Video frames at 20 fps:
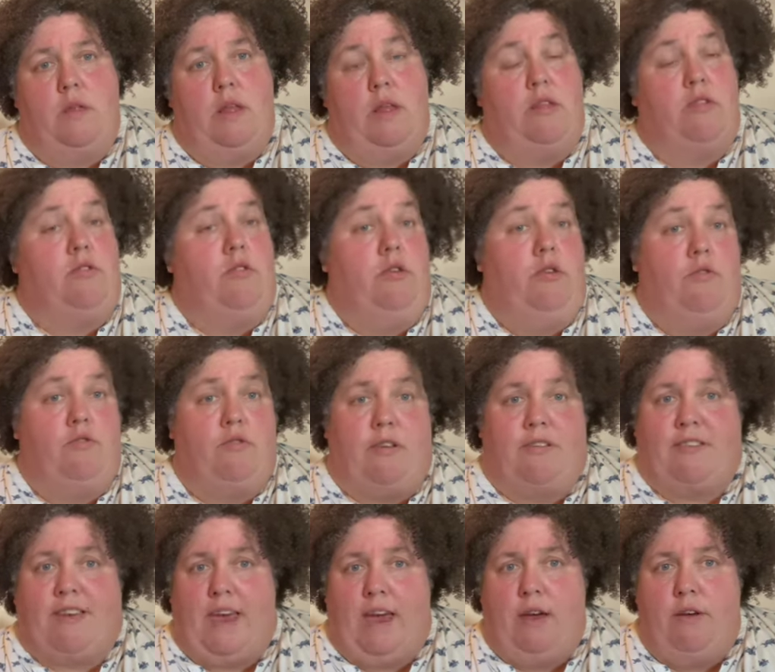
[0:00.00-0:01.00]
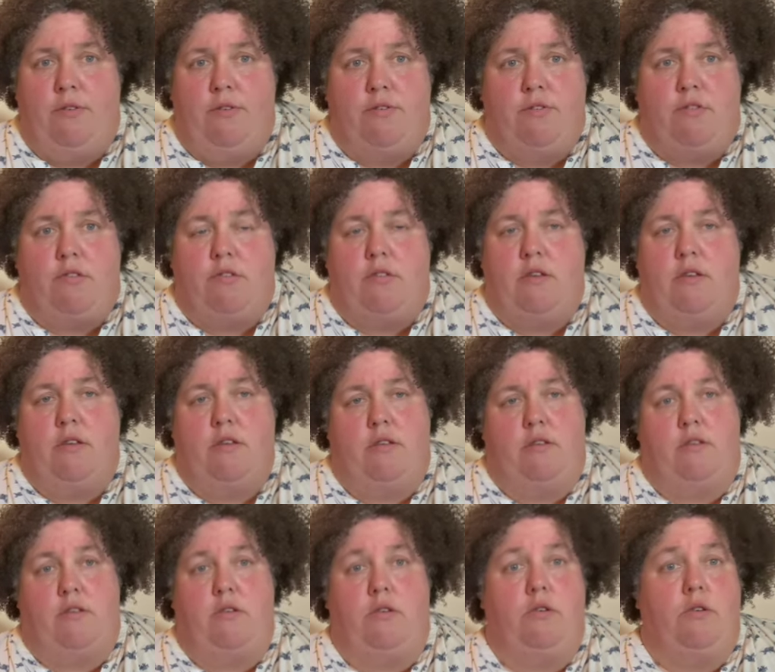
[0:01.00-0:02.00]
to use as gifts,
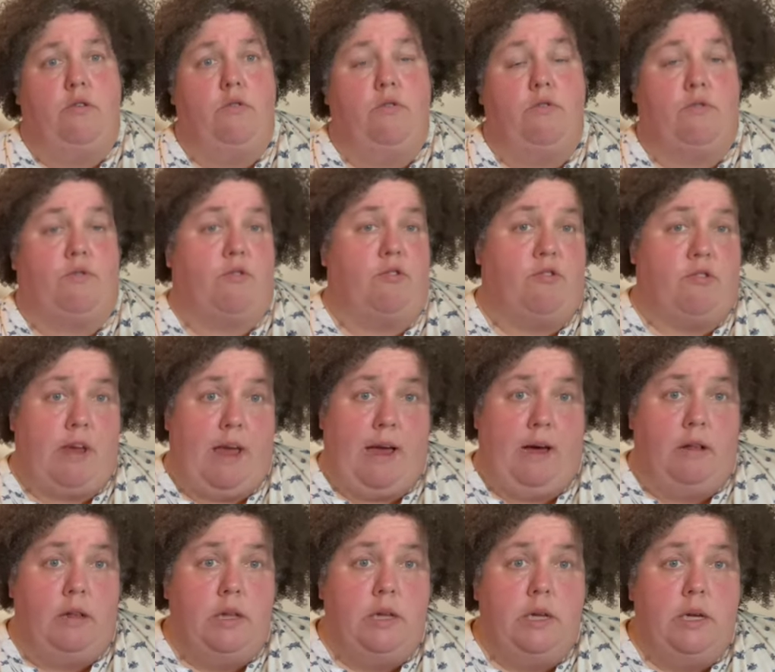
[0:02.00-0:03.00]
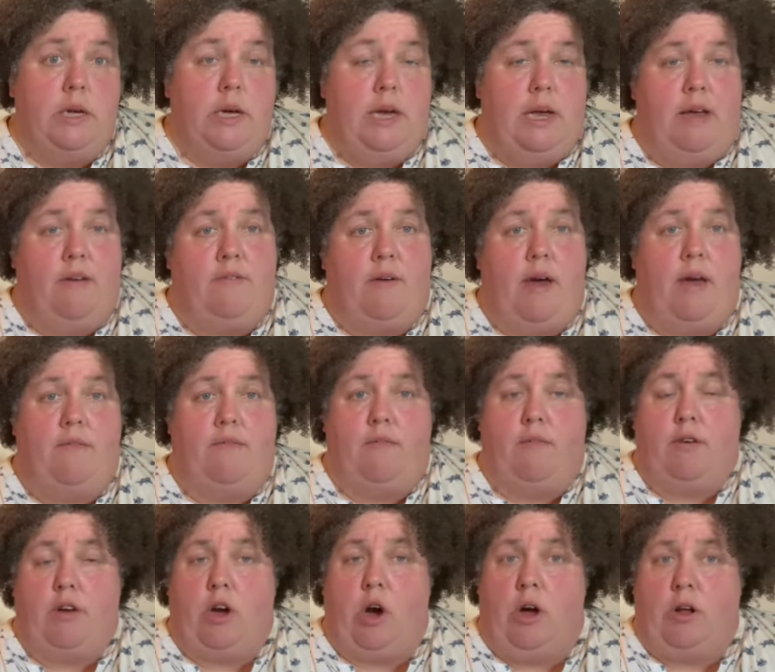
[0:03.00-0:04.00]
to use for sale, if
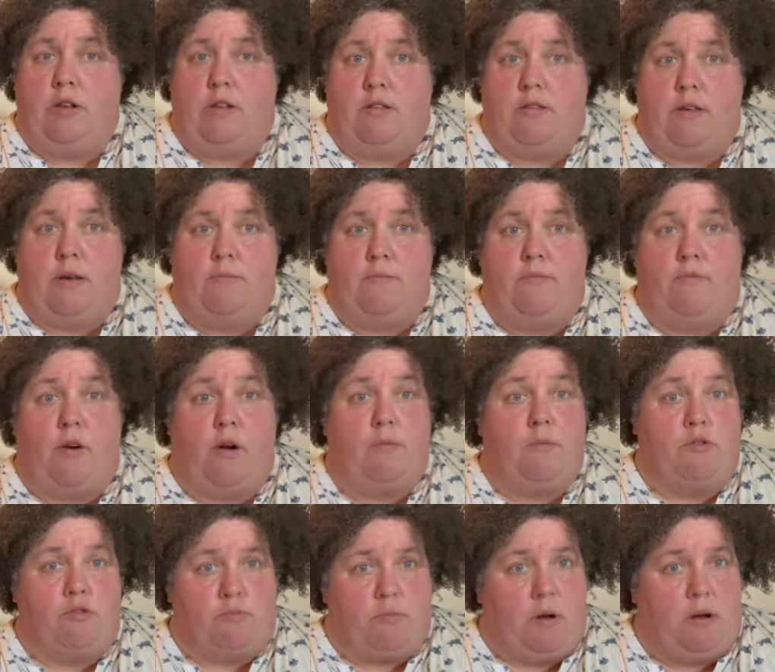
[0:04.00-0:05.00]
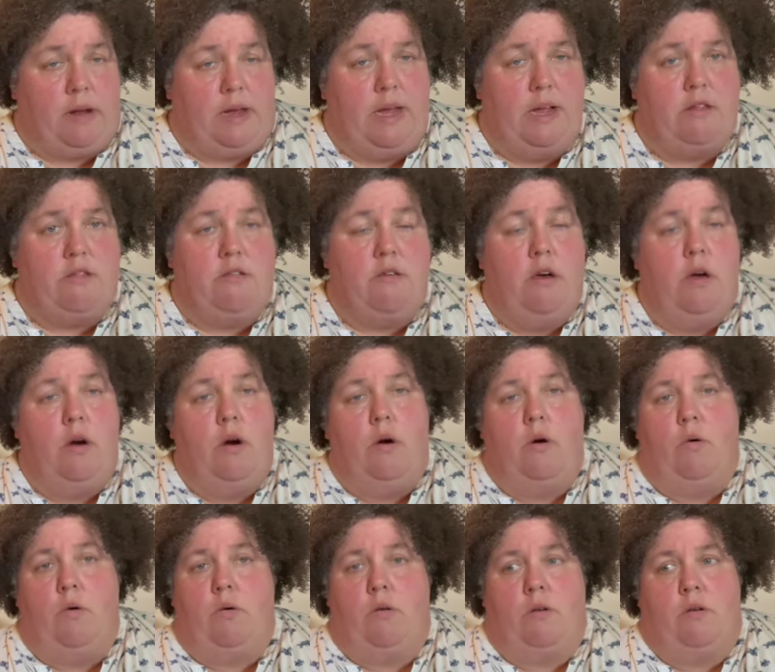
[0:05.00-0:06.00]
I've gone to some farmers markets,
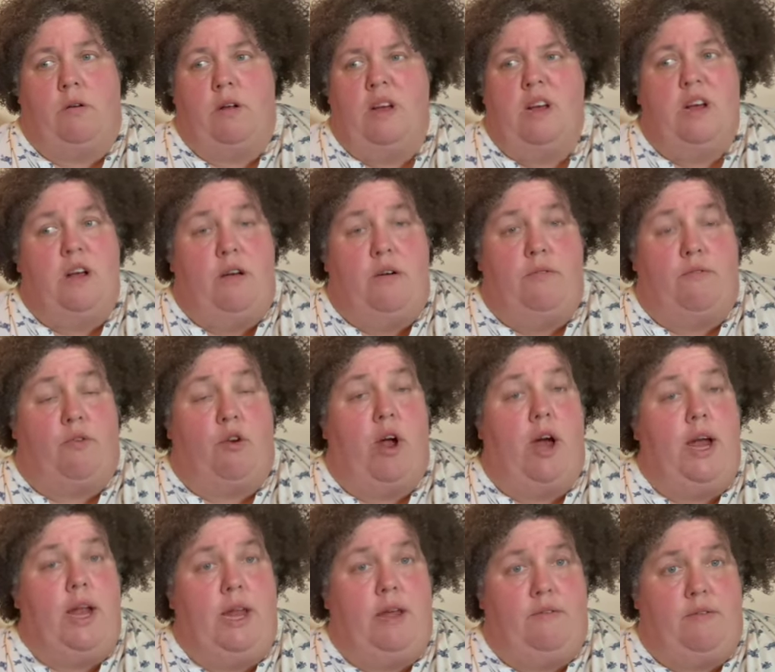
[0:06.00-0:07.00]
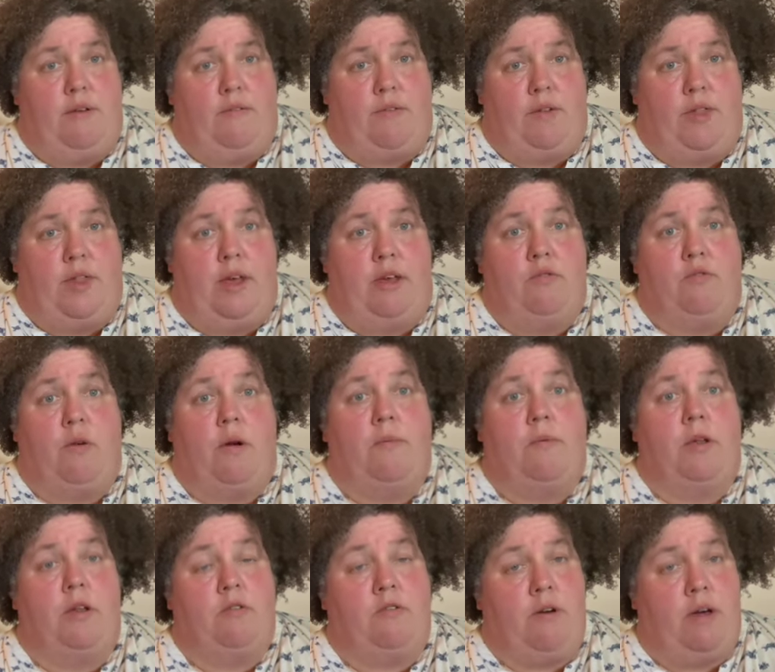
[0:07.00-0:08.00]
or a variety of different things where I'm
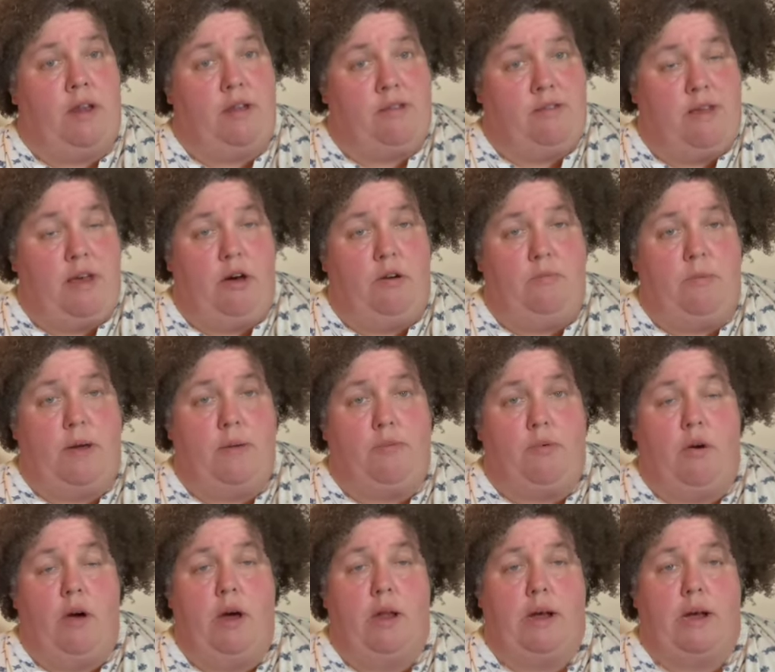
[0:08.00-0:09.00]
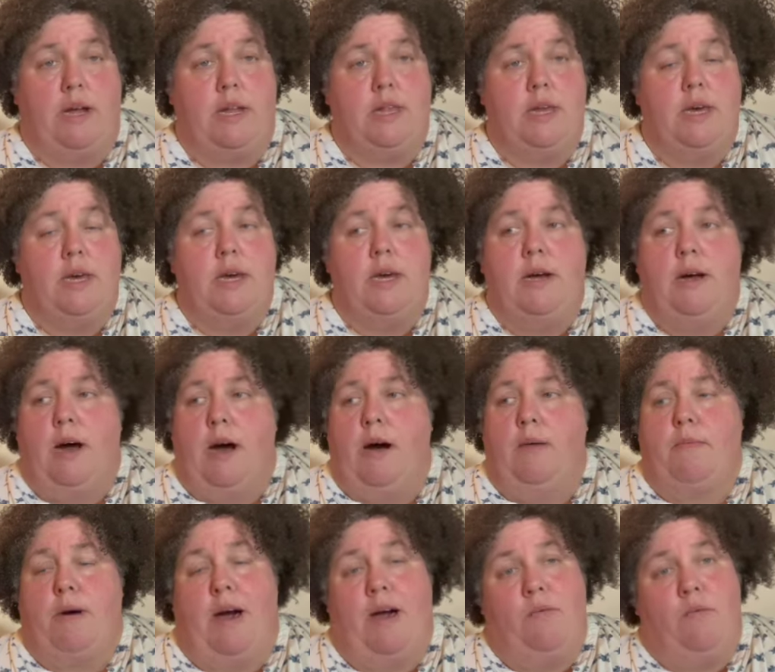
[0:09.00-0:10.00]
going to try to sell my product.
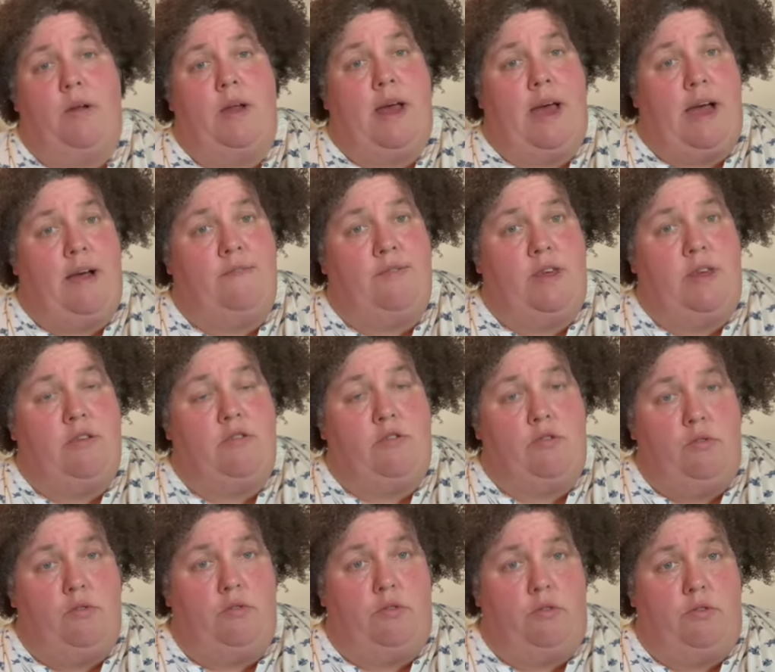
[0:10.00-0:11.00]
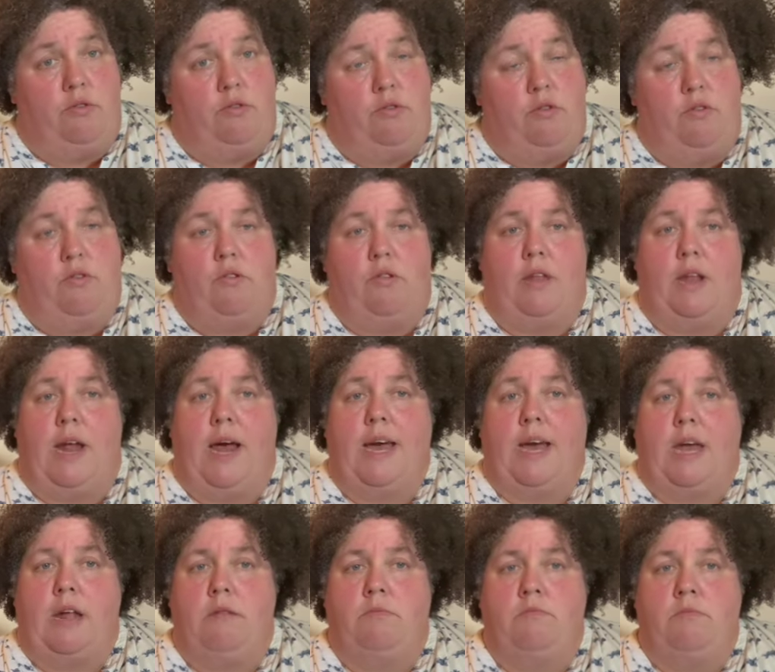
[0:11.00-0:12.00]
I want to have these tools so that I
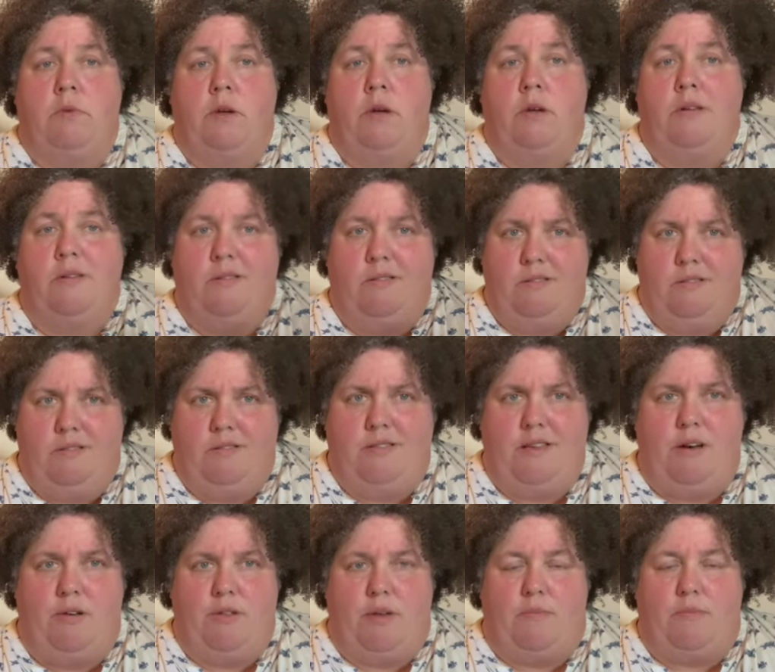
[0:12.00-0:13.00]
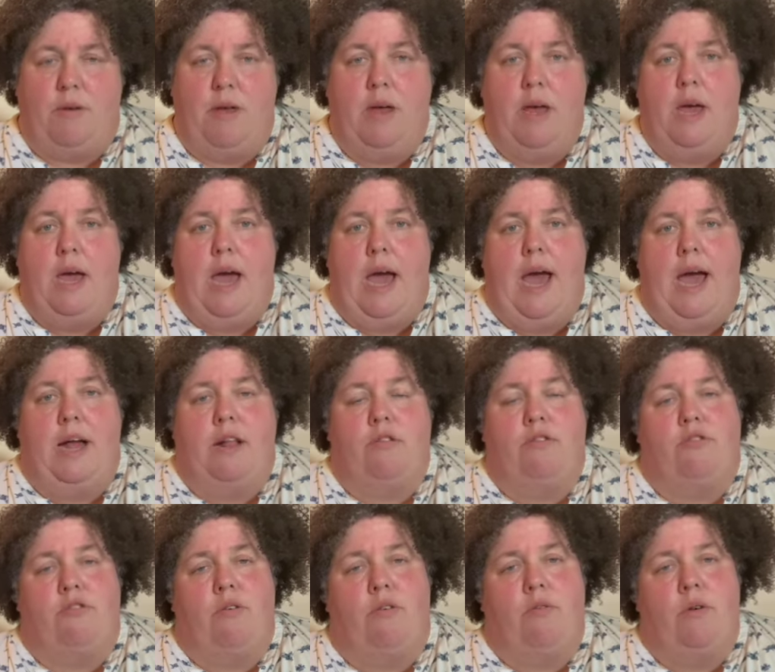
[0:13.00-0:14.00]
can sell them. And
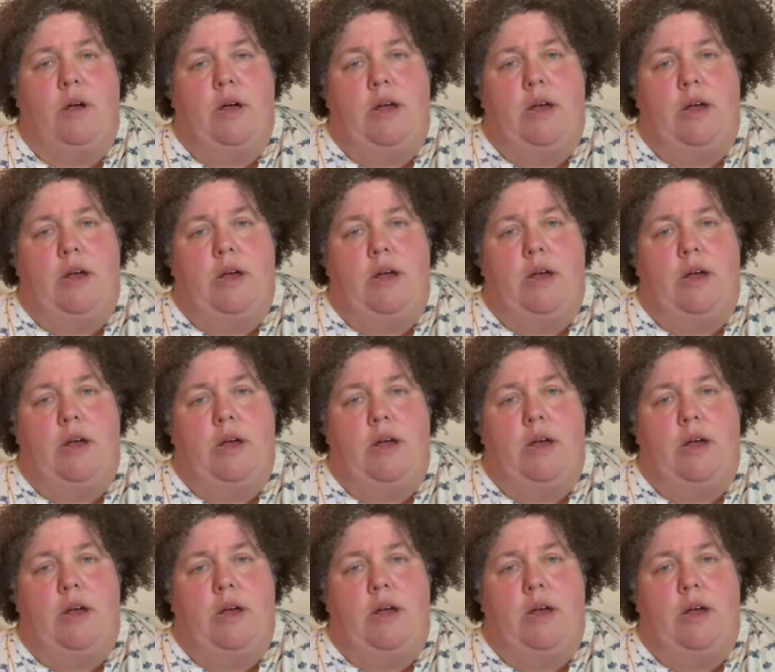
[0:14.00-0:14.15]
so